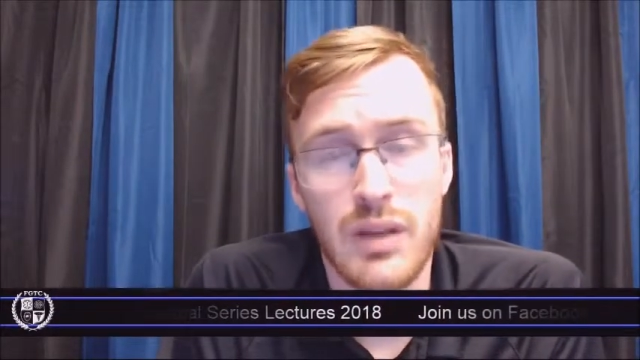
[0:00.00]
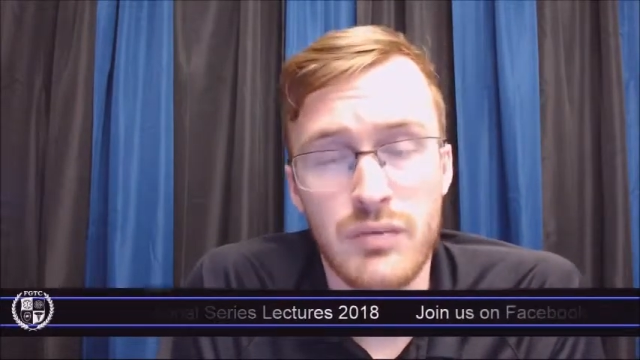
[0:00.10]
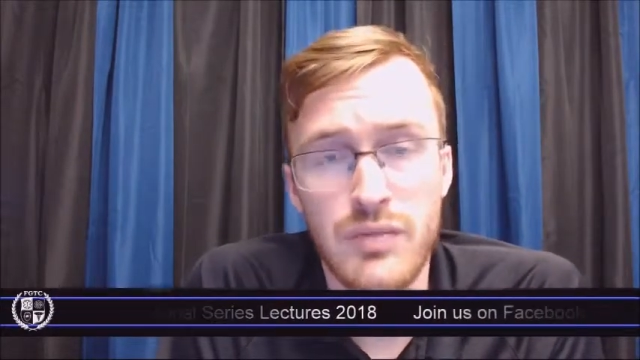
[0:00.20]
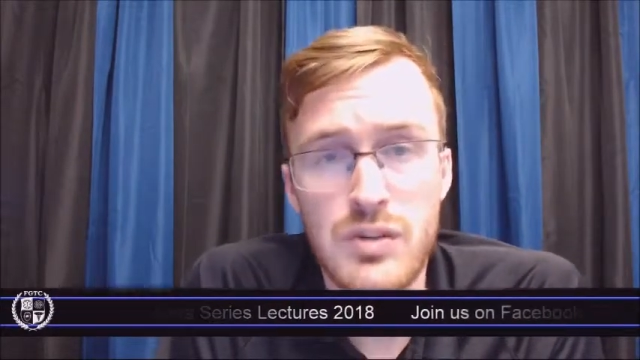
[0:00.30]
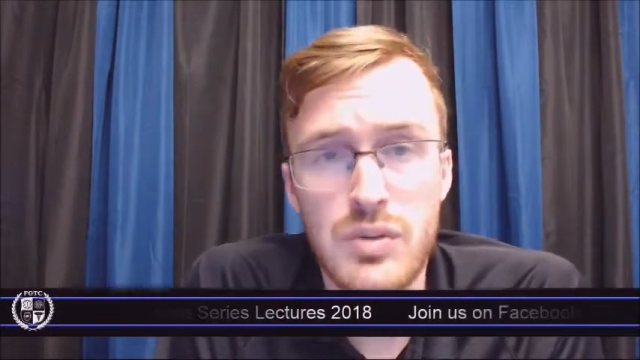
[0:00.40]
left
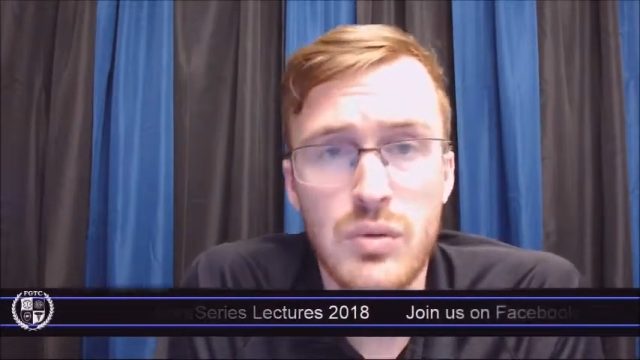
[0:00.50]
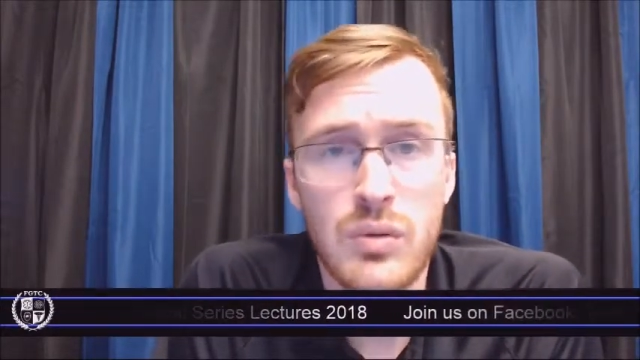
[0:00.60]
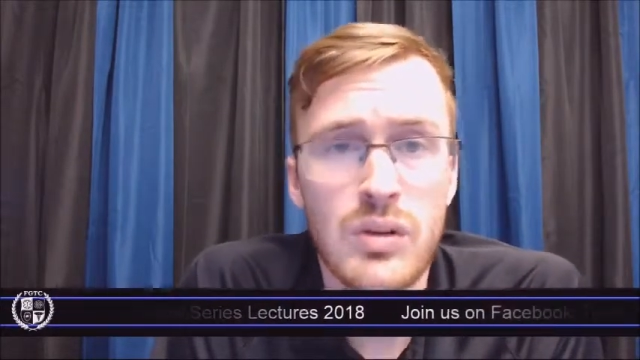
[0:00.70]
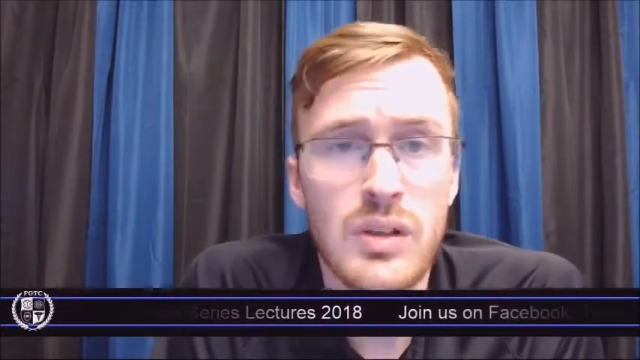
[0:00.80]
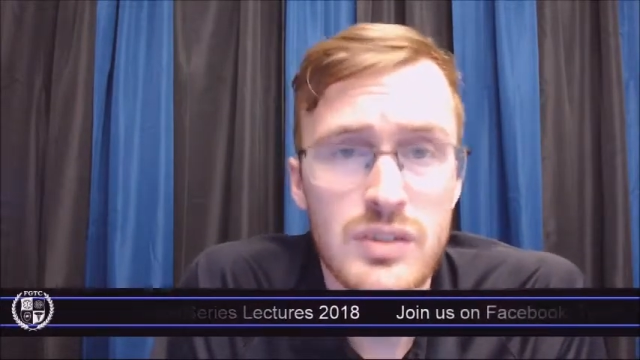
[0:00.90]

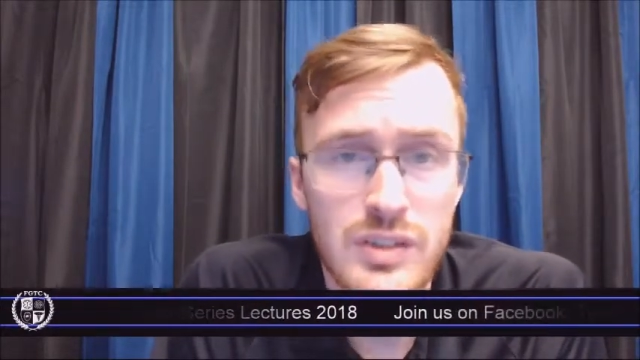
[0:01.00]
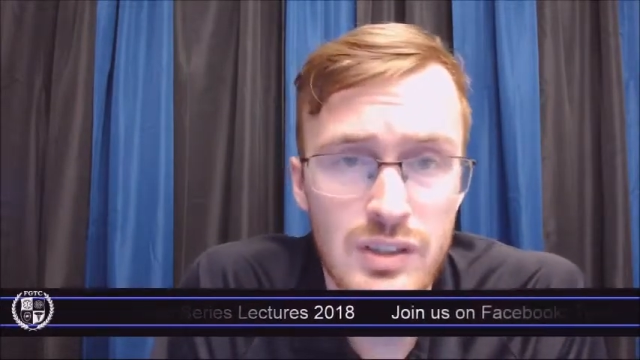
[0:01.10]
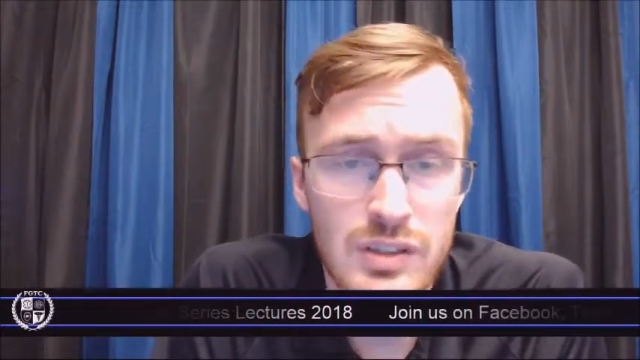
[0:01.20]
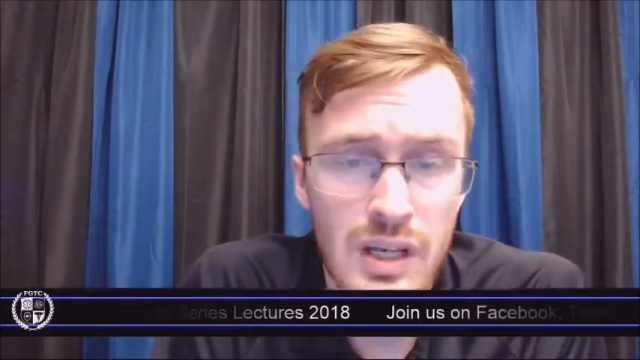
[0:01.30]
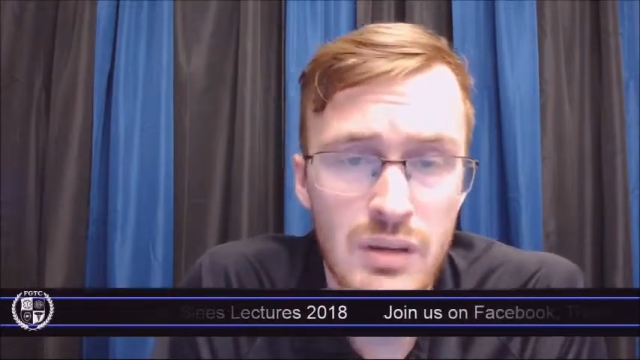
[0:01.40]
ventricle, to
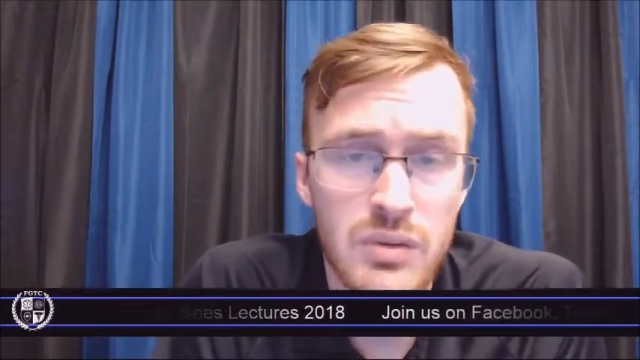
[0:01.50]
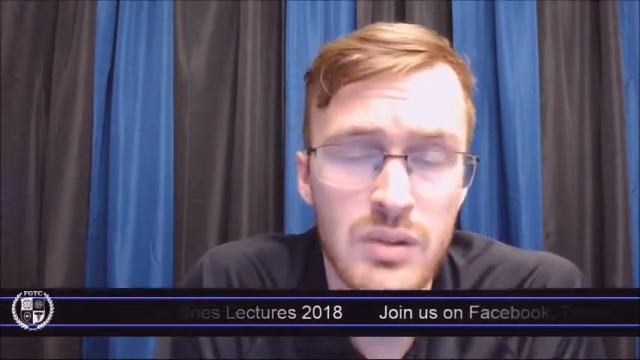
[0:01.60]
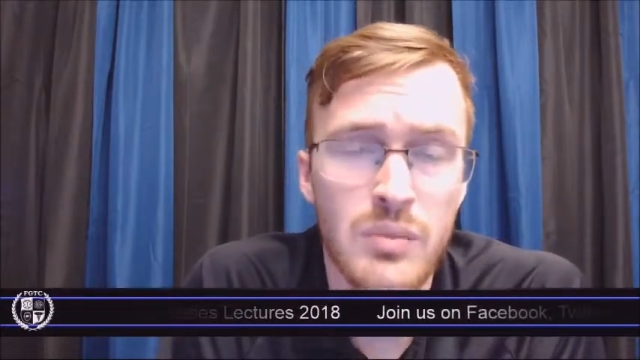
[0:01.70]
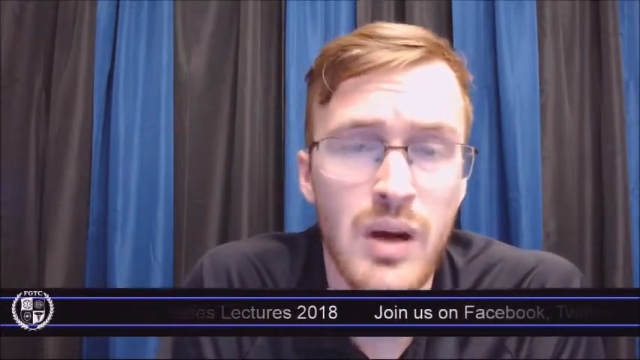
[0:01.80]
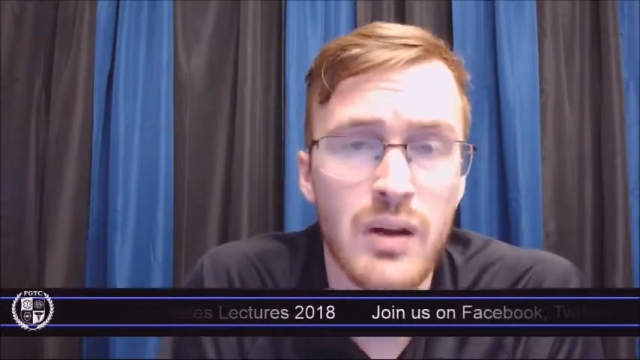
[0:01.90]
get cycled through
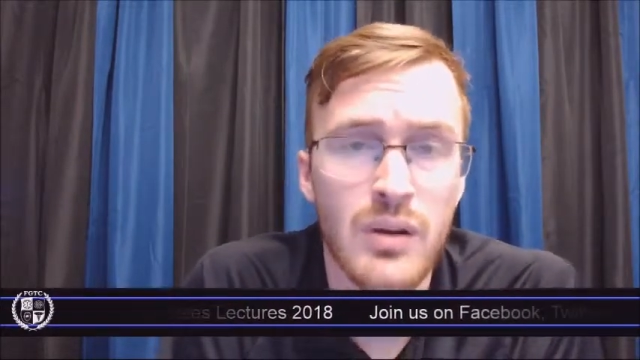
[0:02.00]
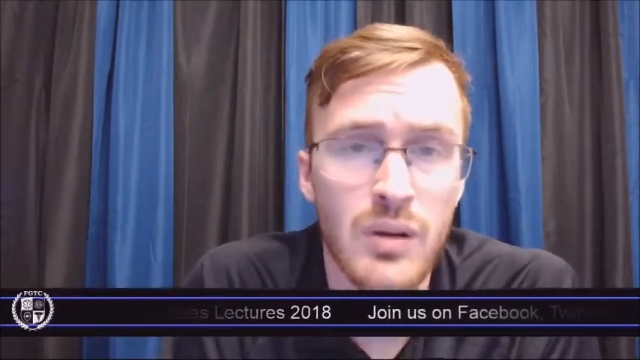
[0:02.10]
the body all